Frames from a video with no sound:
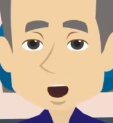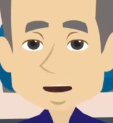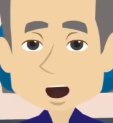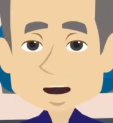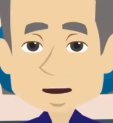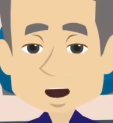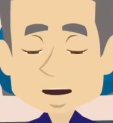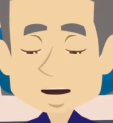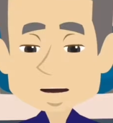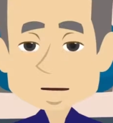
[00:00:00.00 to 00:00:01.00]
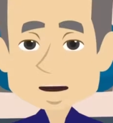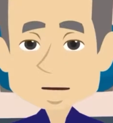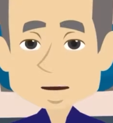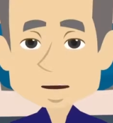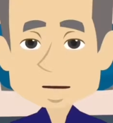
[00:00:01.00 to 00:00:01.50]
early on in
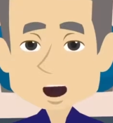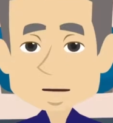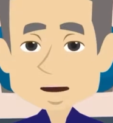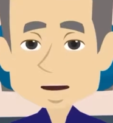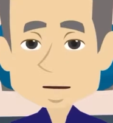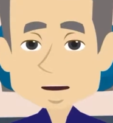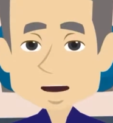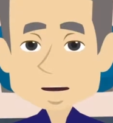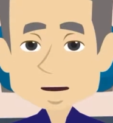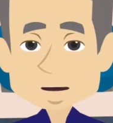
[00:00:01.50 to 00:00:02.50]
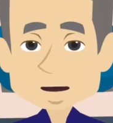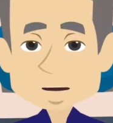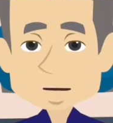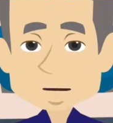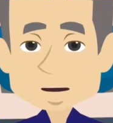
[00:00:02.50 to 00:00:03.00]
the February, early
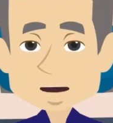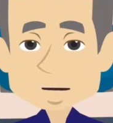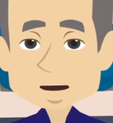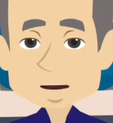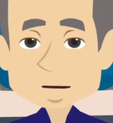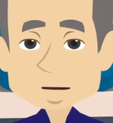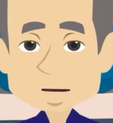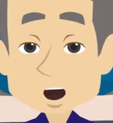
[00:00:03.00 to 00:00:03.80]
March timeframe, where